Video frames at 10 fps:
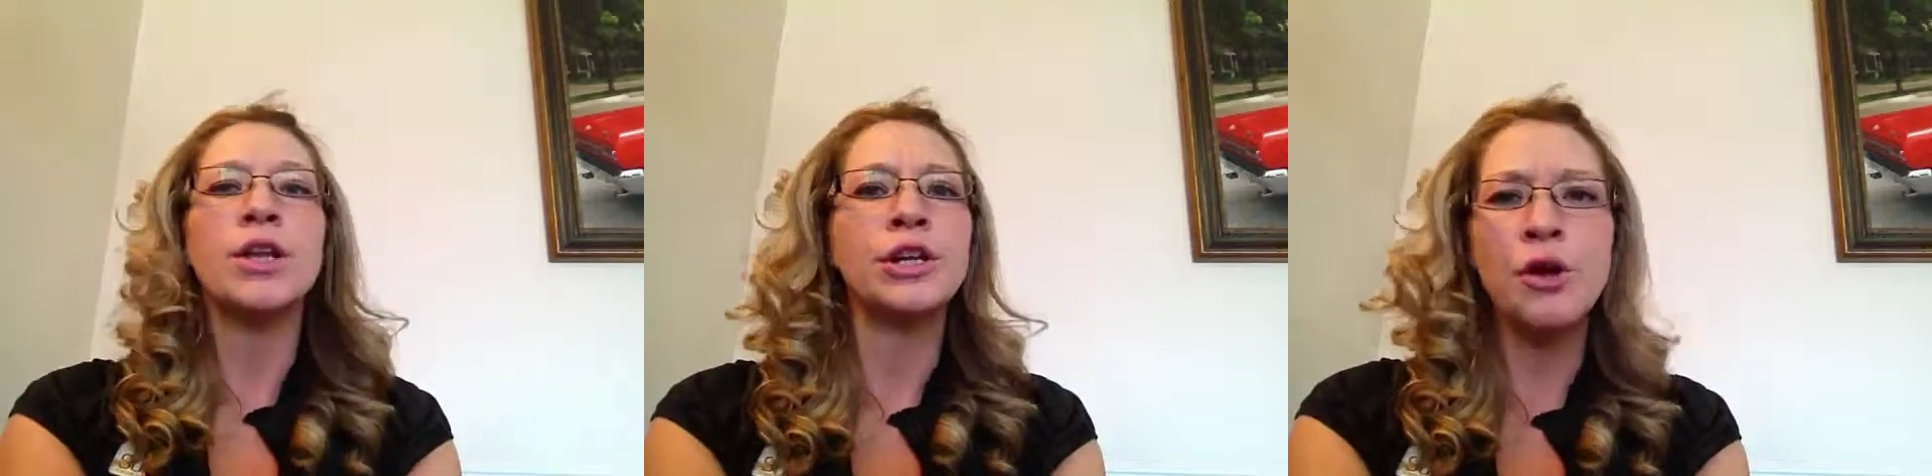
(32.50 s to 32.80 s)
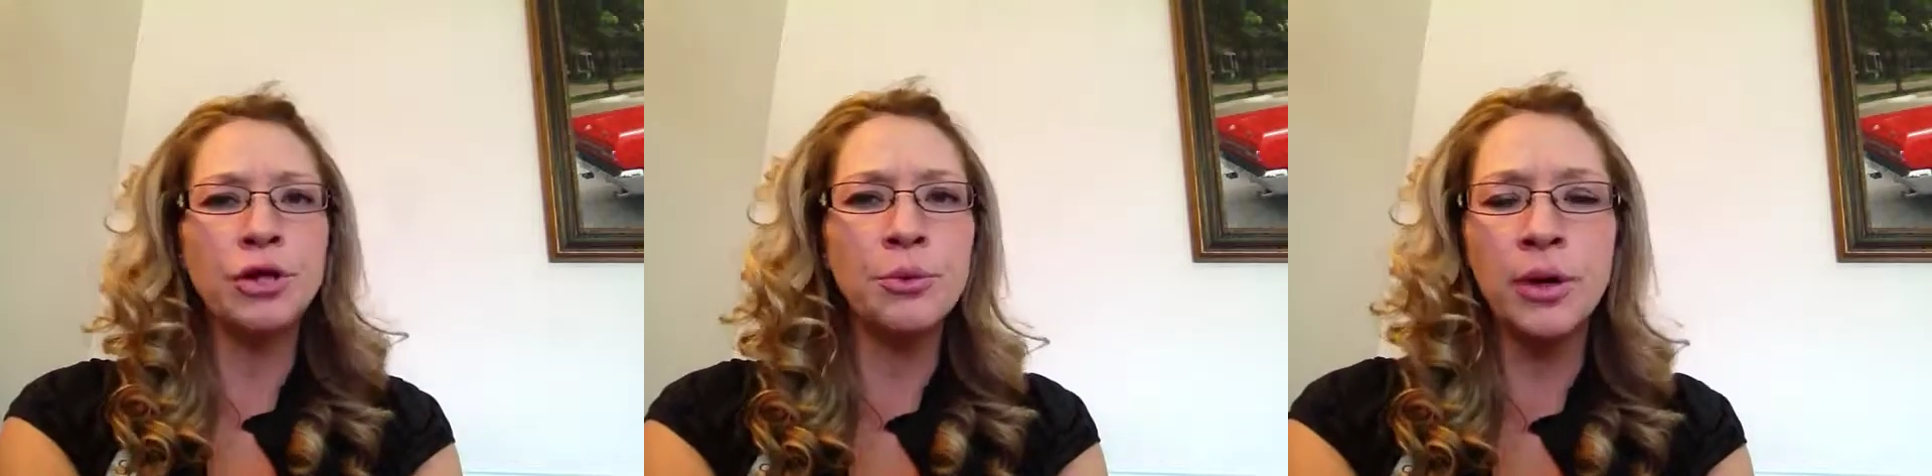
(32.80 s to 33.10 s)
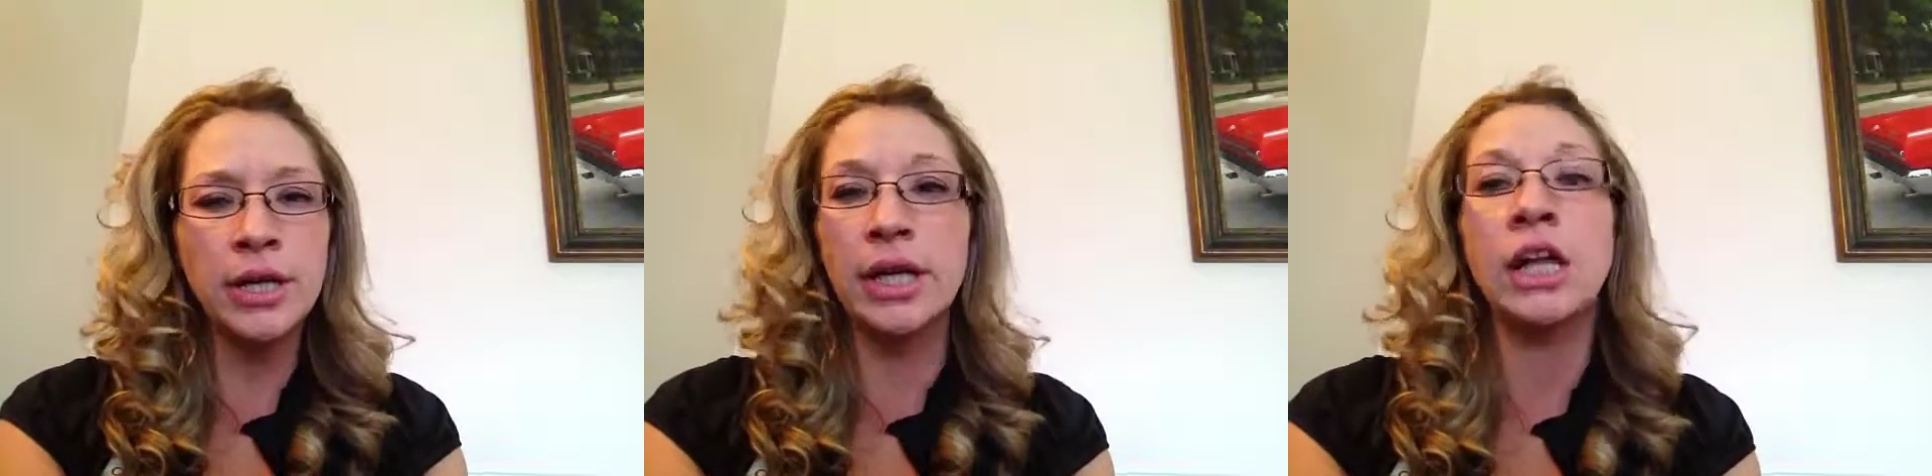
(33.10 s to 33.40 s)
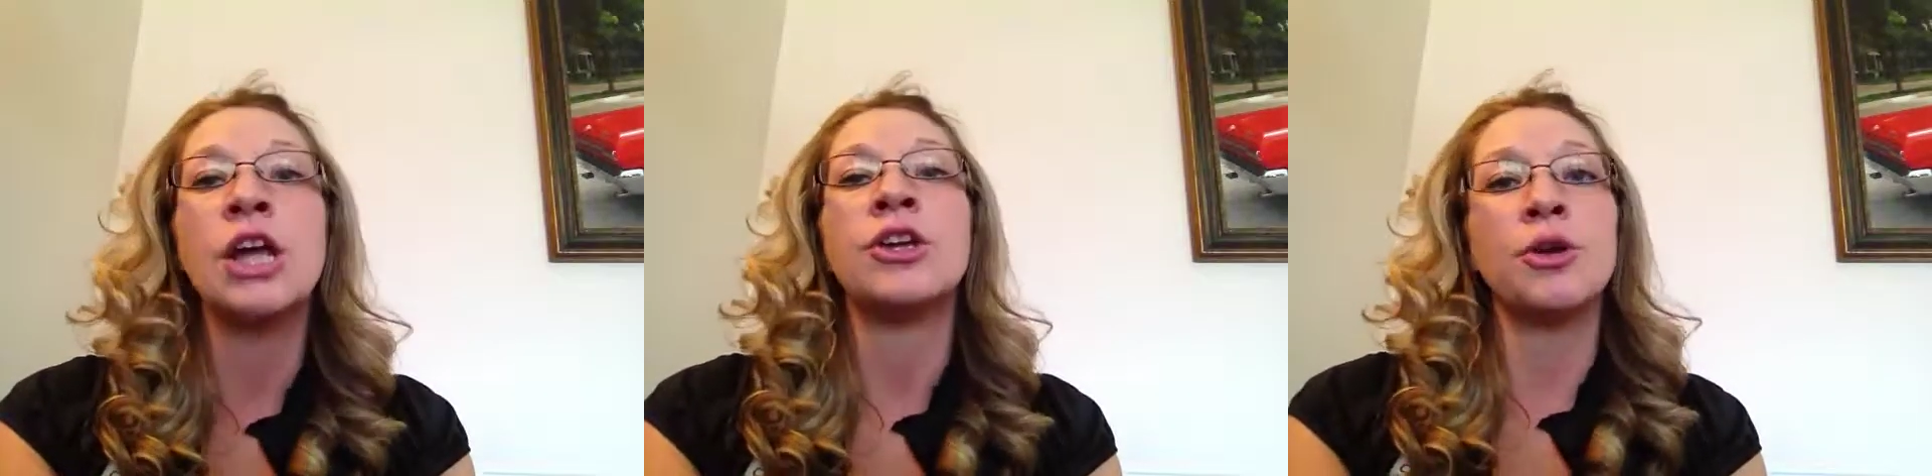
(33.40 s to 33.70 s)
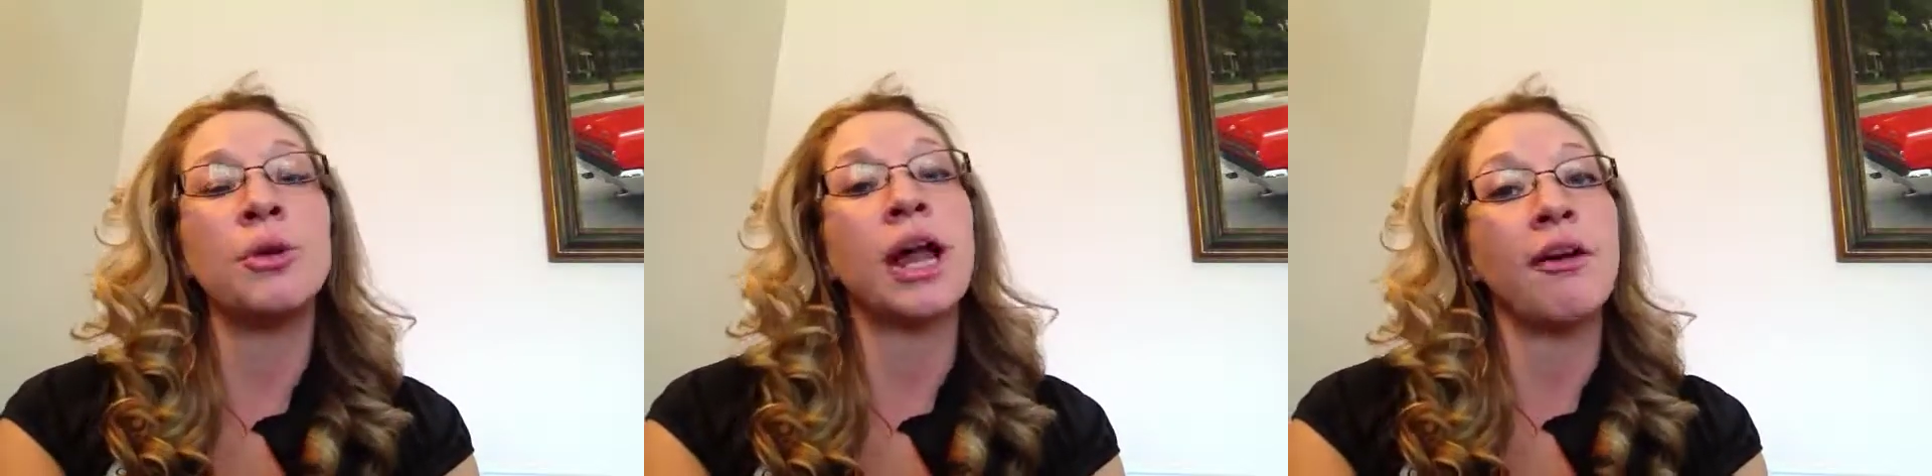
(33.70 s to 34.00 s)
No, you wouldn't.
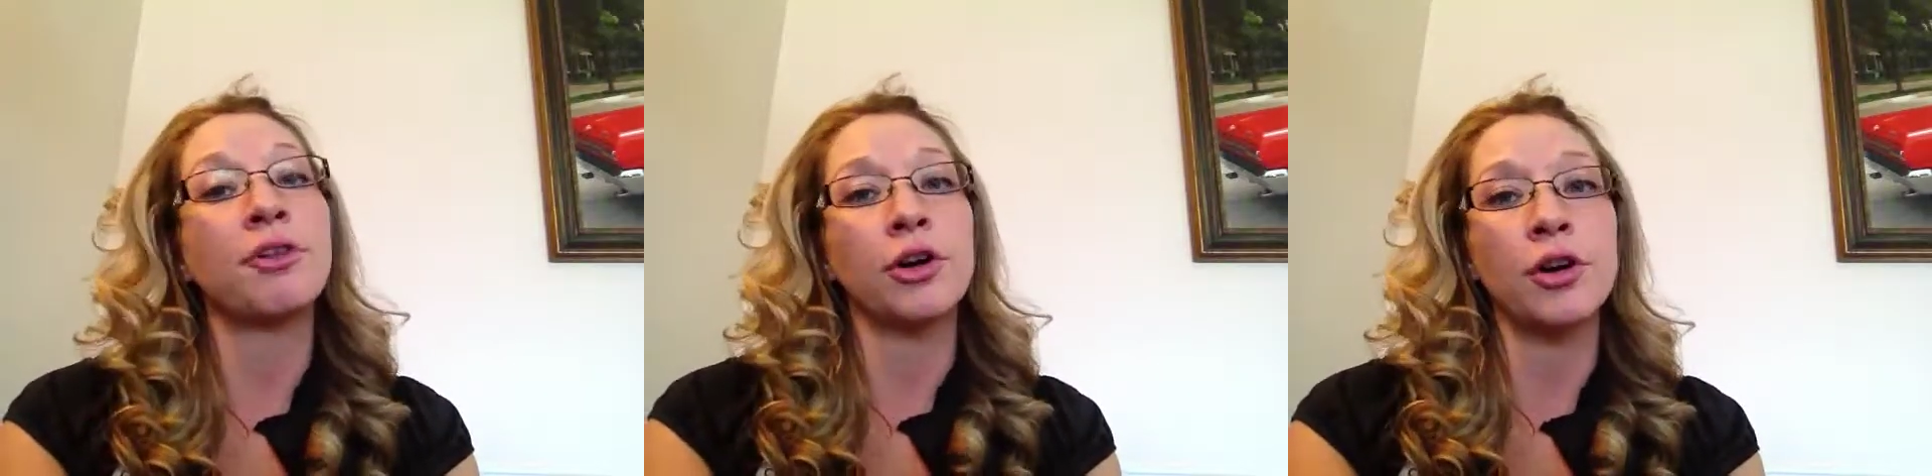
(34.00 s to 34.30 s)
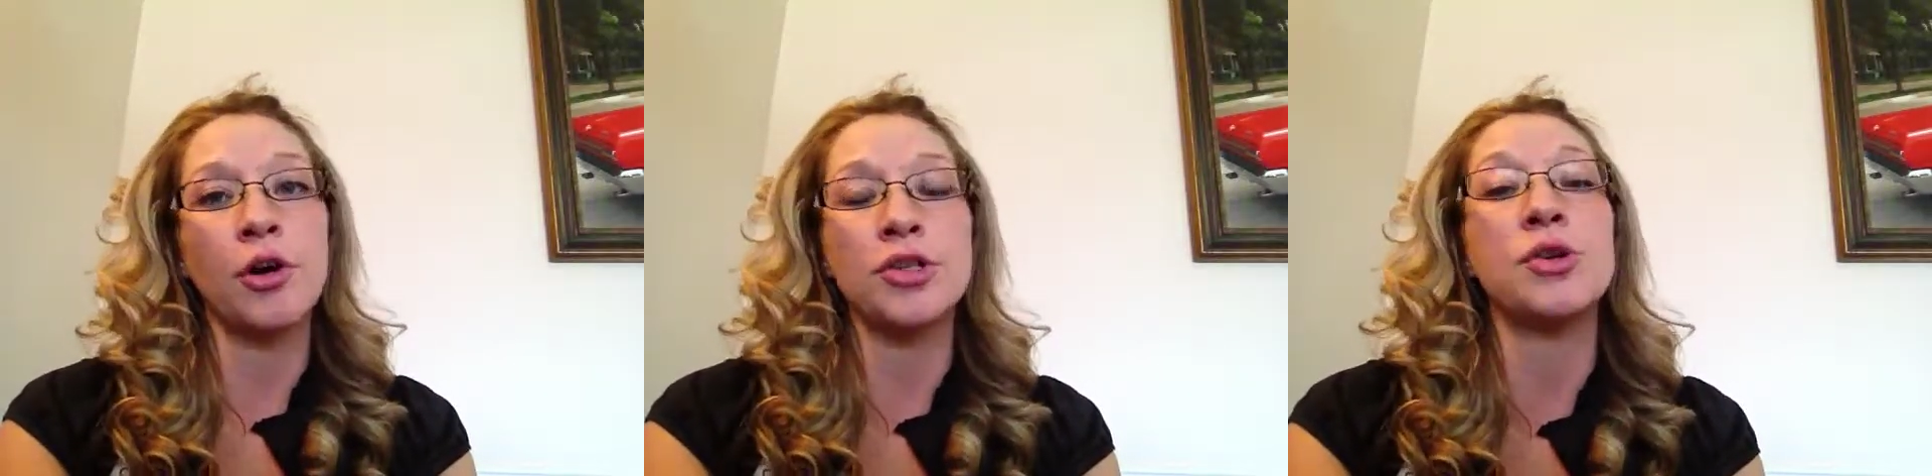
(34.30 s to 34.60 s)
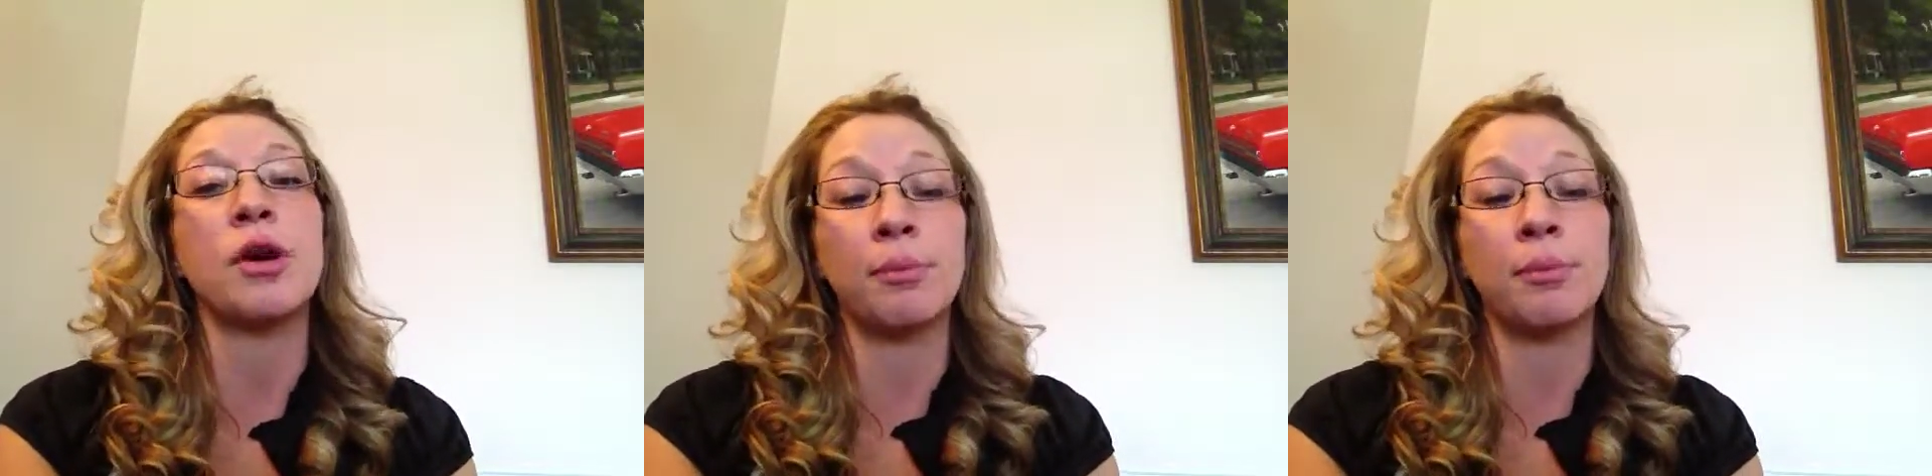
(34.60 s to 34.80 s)
You would have her go to